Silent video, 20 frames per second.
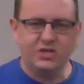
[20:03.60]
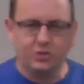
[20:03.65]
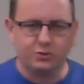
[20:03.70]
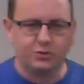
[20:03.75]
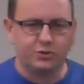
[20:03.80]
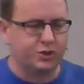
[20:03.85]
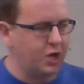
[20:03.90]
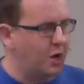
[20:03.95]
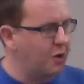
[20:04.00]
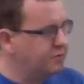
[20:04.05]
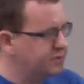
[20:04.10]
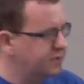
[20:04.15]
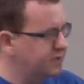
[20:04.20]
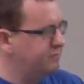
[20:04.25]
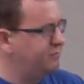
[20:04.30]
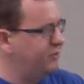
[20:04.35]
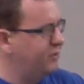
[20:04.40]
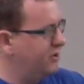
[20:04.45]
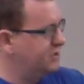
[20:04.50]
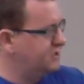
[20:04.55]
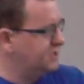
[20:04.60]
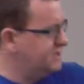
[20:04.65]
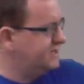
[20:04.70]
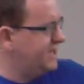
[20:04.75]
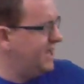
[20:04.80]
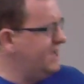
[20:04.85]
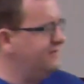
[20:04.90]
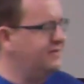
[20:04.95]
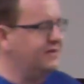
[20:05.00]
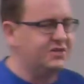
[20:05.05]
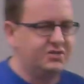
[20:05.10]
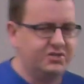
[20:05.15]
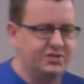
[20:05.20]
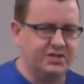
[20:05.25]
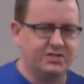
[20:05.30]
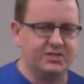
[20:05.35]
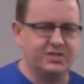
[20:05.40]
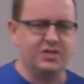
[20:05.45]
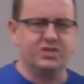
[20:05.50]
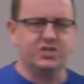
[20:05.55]
chosen person. David's
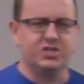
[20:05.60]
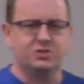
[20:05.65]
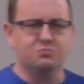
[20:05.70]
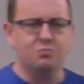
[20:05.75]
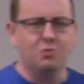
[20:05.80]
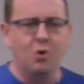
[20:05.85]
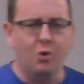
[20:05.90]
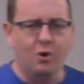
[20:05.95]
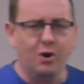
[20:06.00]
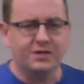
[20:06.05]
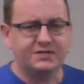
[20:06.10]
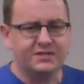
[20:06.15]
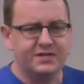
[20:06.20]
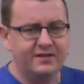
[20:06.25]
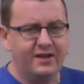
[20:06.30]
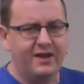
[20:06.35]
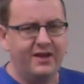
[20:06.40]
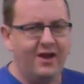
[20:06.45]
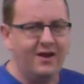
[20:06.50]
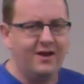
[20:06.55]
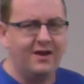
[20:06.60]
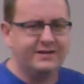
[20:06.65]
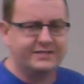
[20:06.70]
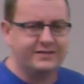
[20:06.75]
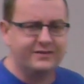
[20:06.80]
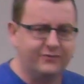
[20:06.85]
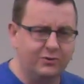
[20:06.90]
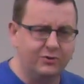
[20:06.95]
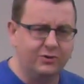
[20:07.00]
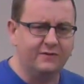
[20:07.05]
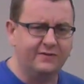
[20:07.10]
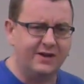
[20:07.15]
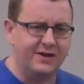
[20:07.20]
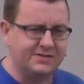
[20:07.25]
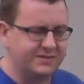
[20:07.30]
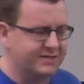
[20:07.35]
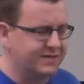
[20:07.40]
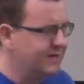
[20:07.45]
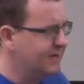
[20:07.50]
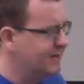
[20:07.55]
just the smallest and the youngest of all of
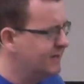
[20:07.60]
us.